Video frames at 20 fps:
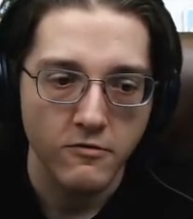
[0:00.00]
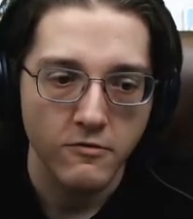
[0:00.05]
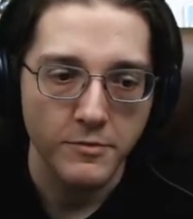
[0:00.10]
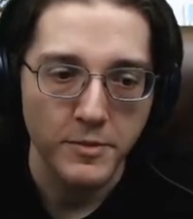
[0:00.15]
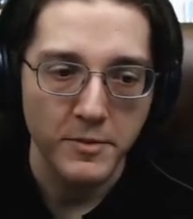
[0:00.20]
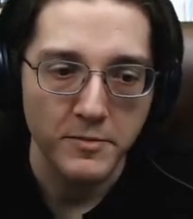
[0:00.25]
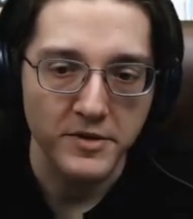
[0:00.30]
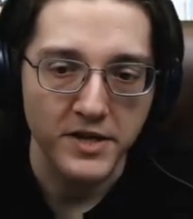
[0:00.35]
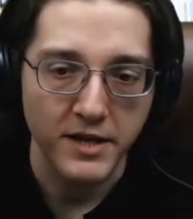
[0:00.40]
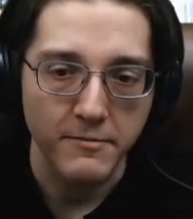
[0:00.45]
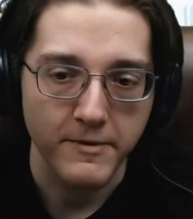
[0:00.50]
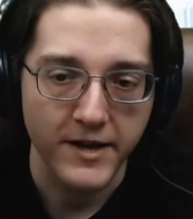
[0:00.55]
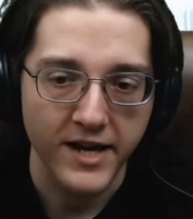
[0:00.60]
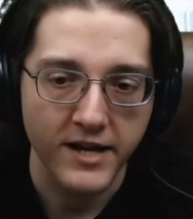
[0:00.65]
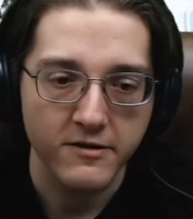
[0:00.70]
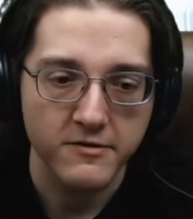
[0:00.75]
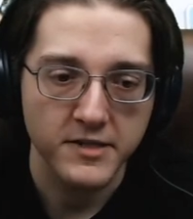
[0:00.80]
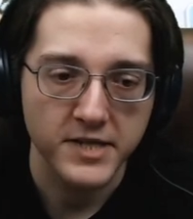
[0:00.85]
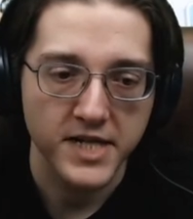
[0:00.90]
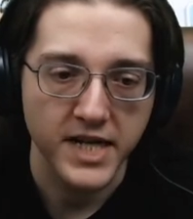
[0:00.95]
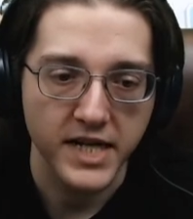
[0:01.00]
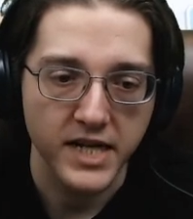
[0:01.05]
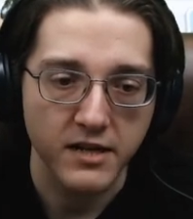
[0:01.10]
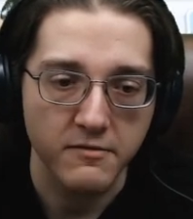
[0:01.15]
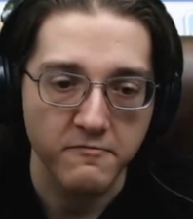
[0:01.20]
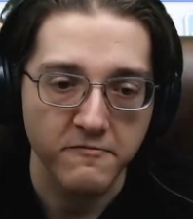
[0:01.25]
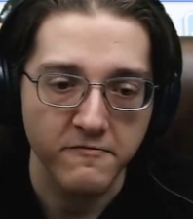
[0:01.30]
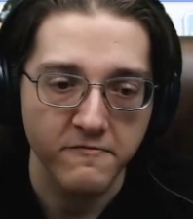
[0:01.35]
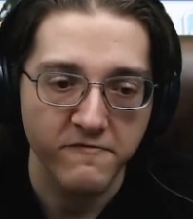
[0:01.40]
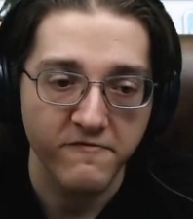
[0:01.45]
Remember that panels take
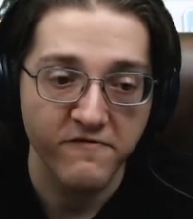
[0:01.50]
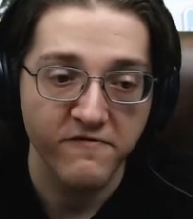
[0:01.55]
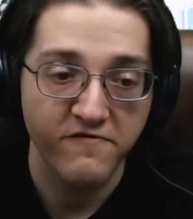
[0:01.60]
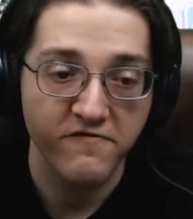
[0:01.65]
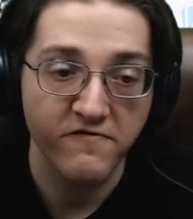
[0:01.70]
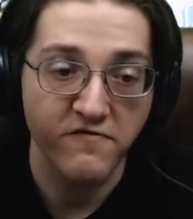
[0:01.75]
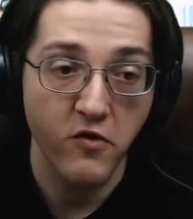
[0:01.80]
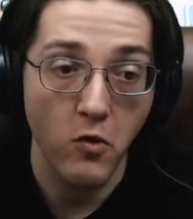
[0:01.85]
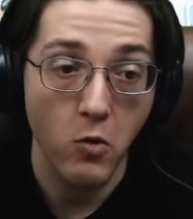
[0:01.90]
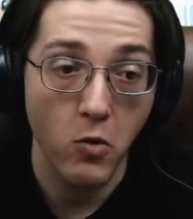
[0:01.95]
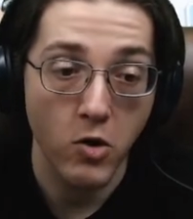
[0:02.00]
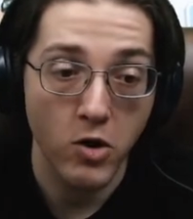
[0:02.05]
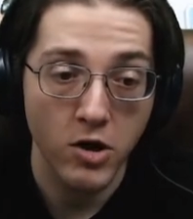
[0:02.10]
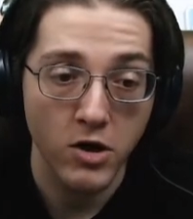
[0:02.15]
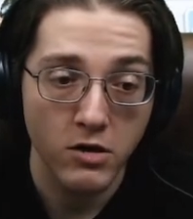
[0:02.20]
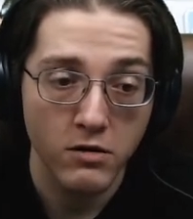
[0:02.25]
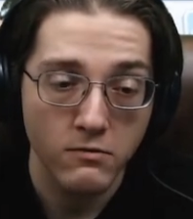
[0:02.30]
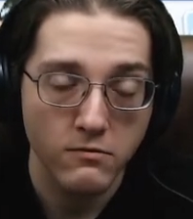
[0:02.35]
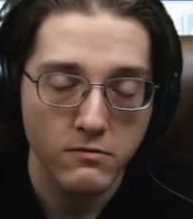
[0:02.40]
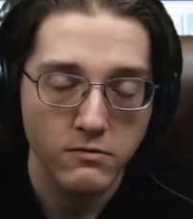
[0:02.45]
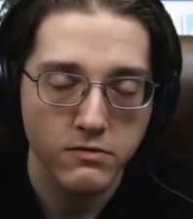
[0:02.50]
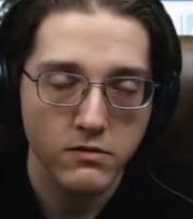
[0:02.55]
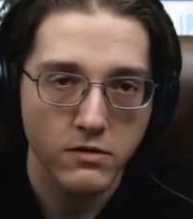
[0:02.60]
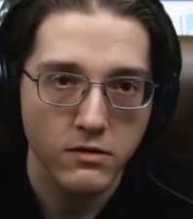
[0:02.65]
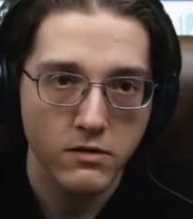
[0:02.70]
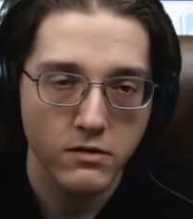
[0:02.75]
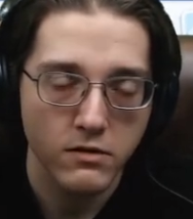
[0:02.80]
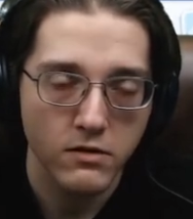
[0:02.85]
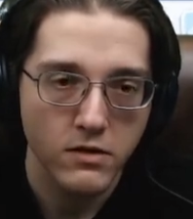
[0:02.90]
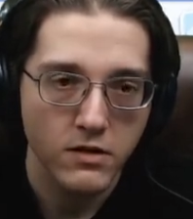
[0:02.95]
up four
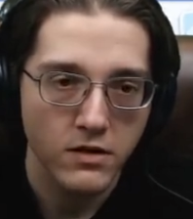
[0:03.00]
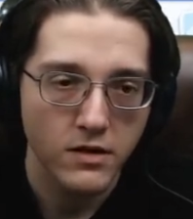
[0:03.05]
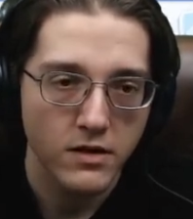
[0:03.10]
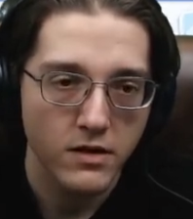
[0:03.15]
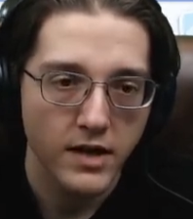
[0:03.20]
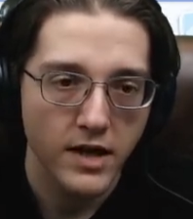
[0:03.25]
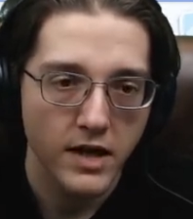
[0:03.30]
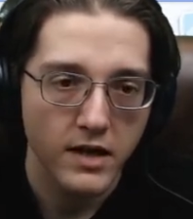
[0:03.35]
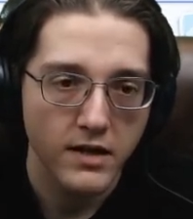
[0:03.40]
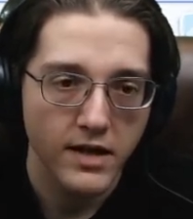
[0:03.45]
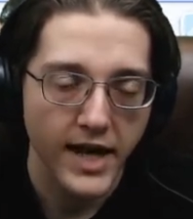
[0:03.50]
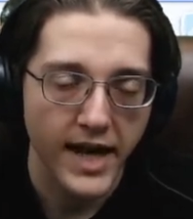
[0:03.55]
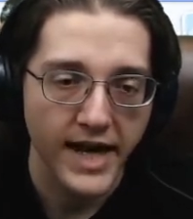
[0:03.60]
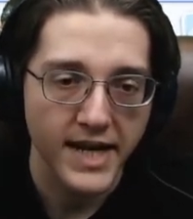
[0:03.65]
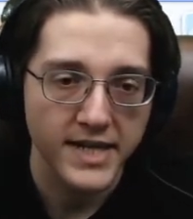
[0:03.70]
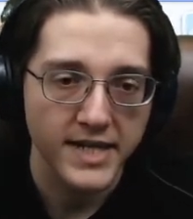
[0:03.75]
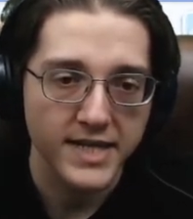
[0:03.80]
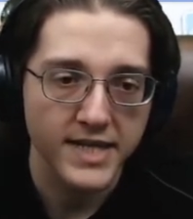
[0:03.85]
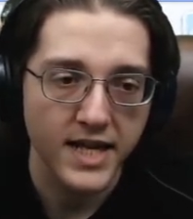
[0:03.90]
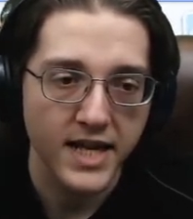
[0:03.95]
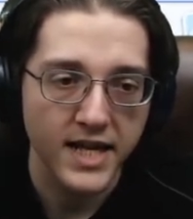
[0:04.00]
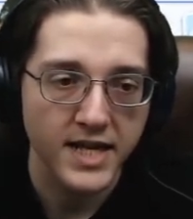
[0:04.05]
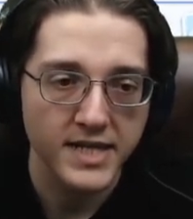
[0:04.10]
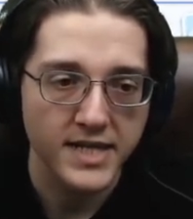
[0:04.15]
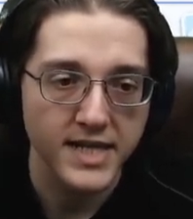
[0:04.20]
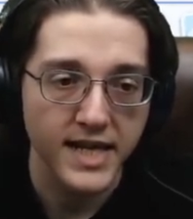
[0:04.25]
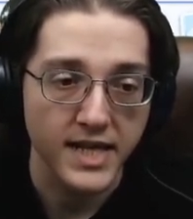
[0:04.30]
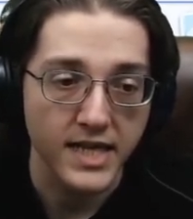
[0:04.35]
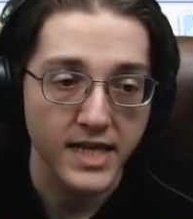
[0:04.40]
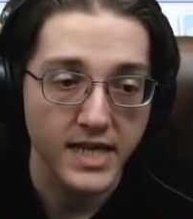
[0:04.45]
hand
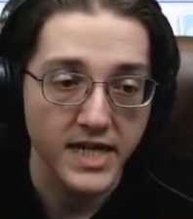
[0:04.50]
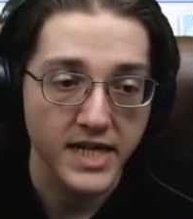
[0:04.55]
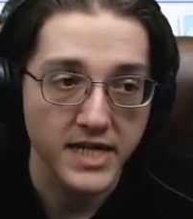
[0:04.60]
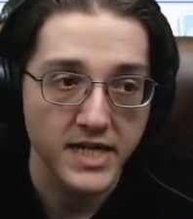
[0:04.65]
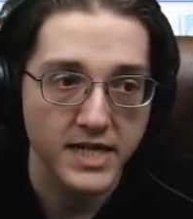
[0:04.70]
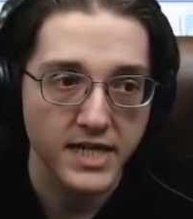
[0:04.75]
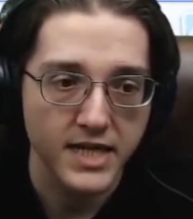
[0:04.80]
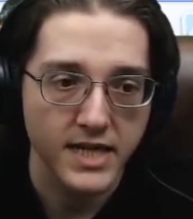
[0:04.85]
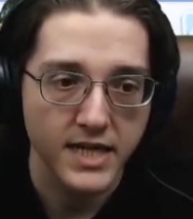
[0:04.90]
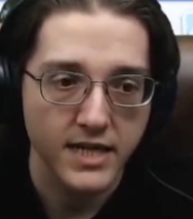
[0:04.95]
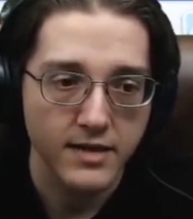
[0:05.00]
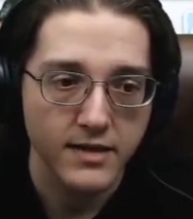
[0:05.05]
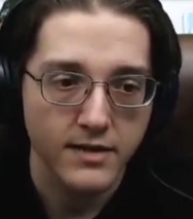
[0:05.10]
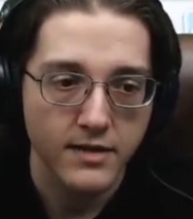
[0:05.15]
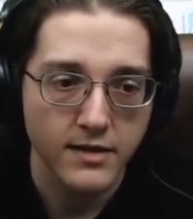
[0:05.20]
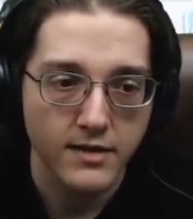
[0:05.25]
slots at least.